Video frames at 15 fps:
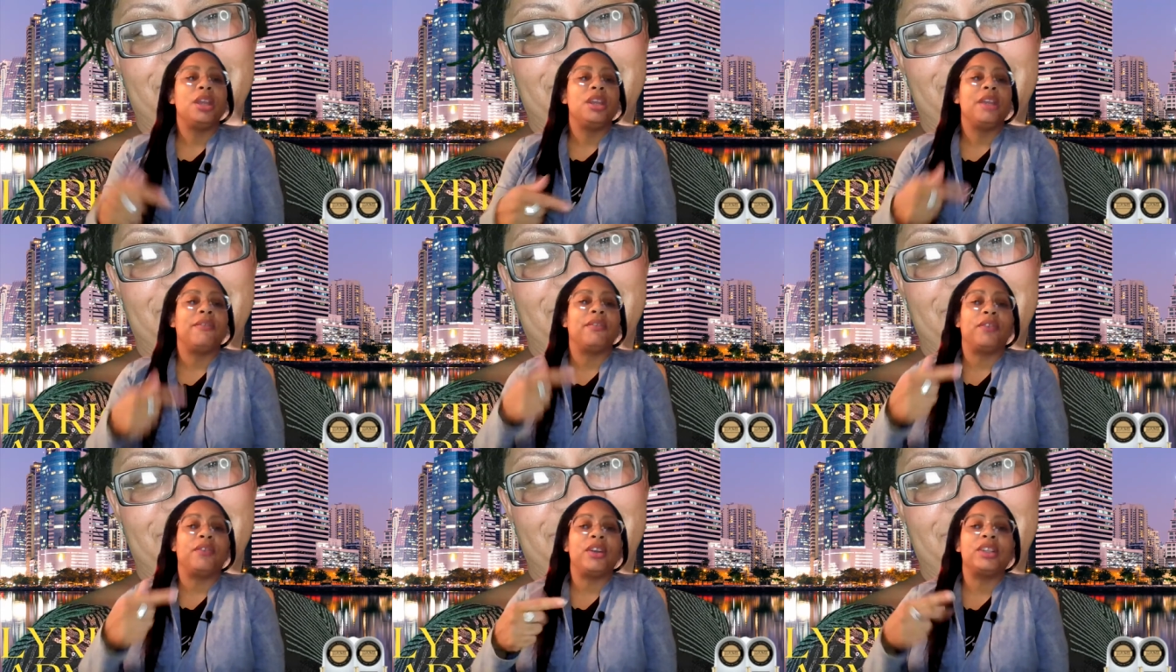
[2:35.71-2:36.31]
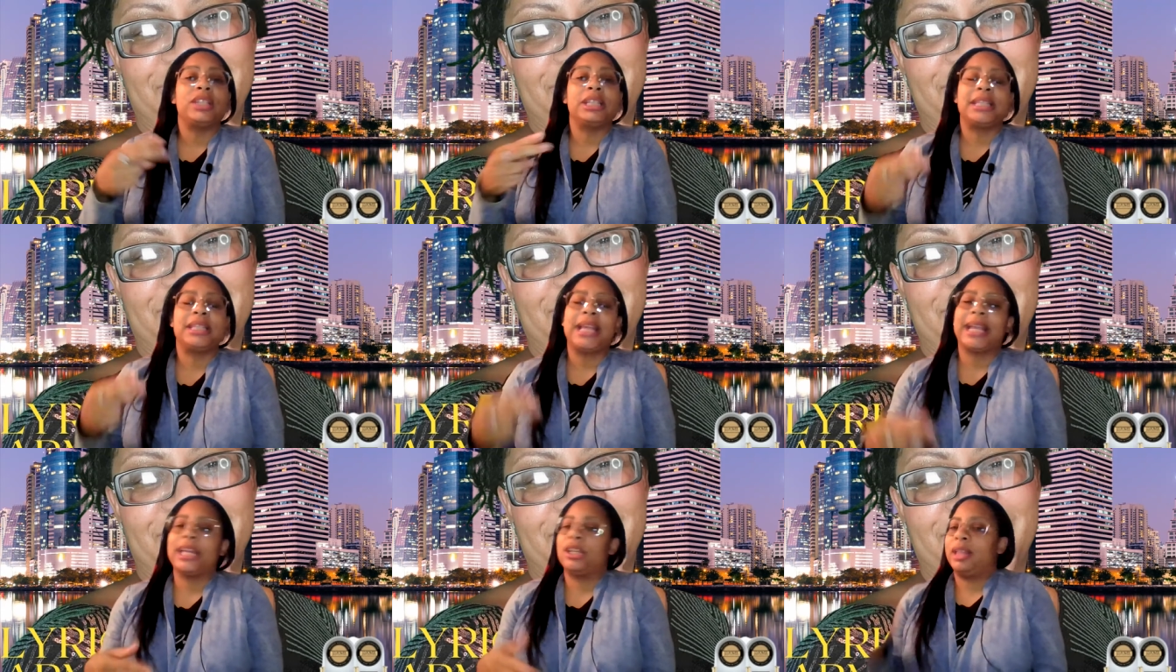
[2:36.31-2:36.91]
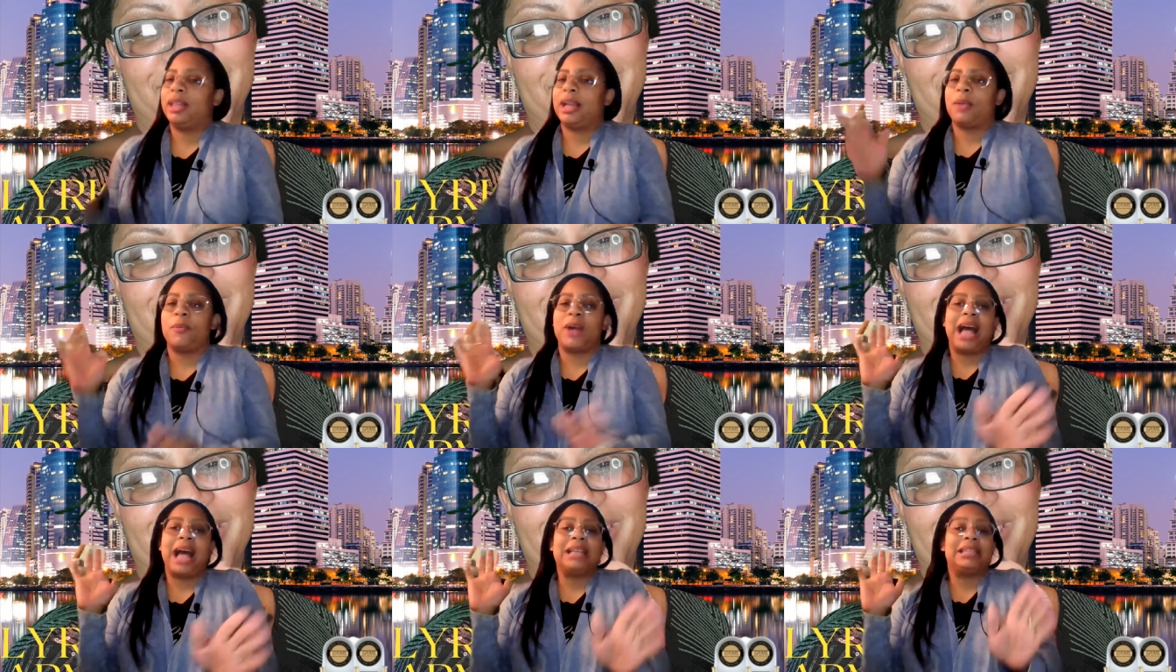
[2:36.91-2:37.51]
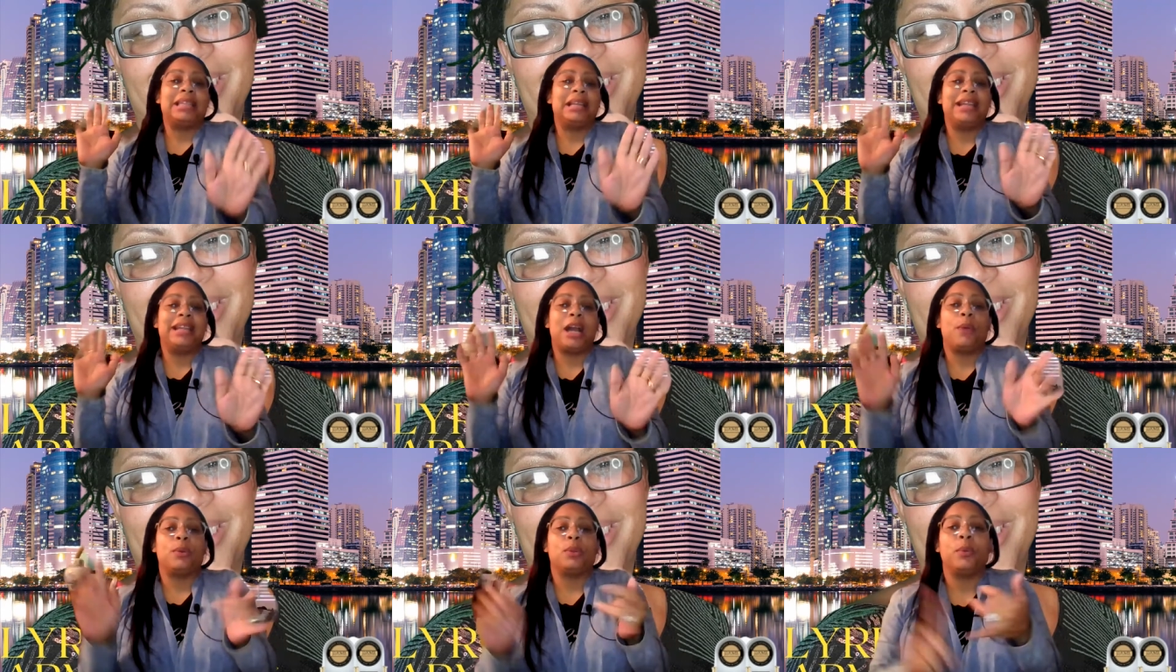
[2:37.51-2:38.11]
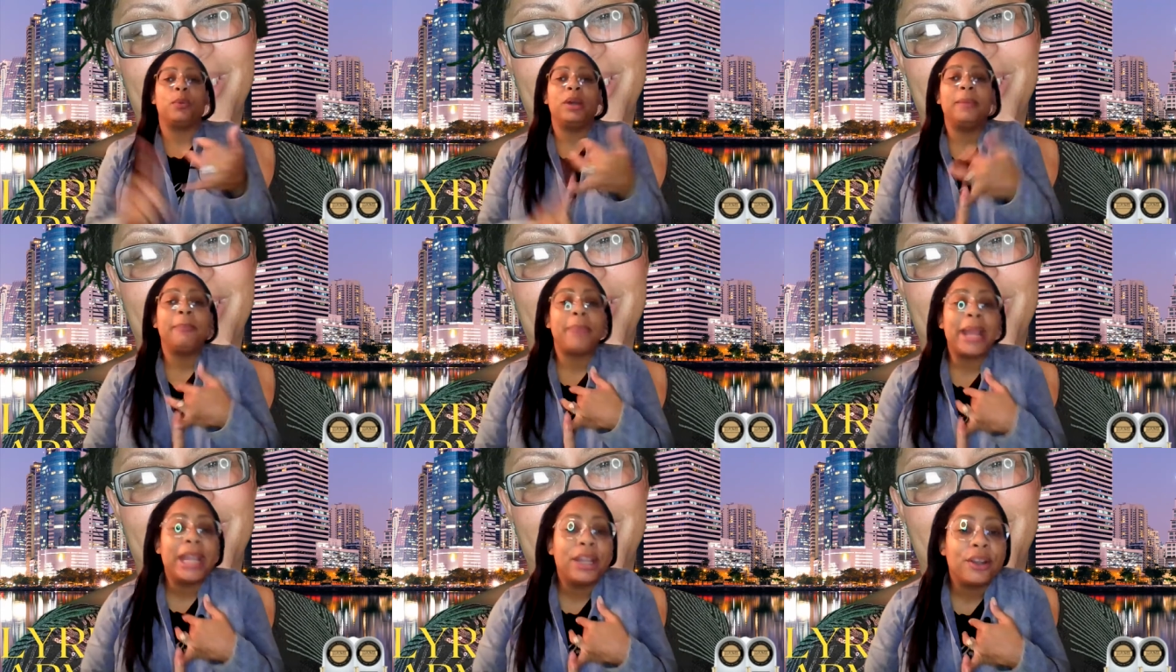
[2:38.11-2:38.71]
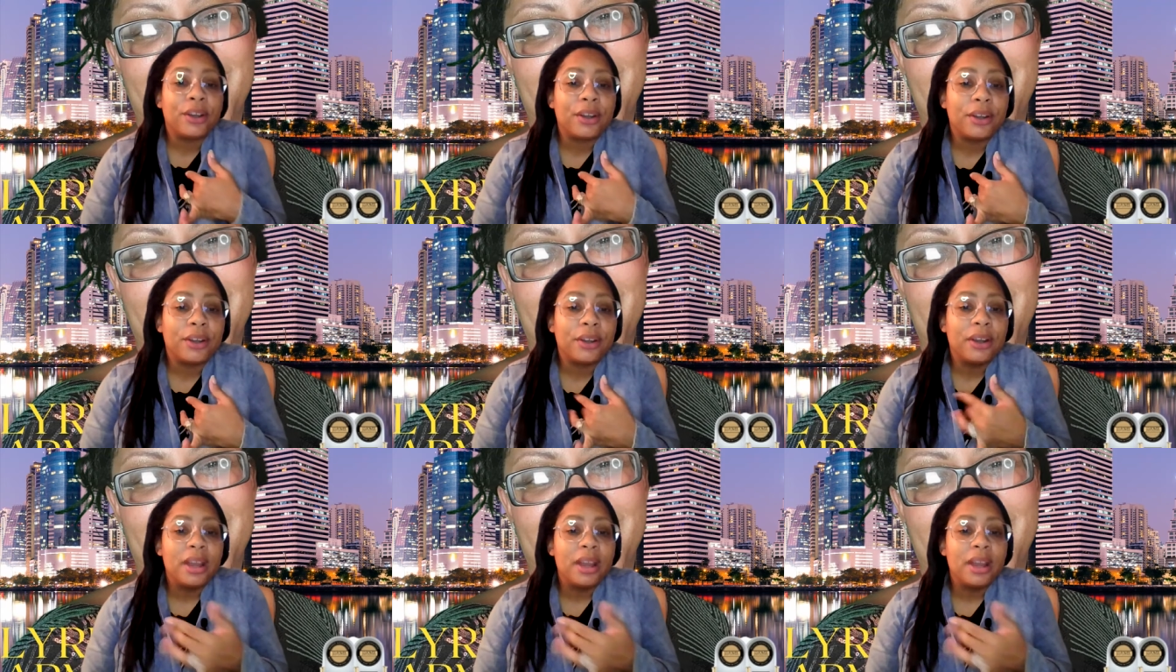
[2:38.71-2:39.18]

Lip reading: You have a first and a second. You're like, well, I sat down with one banker,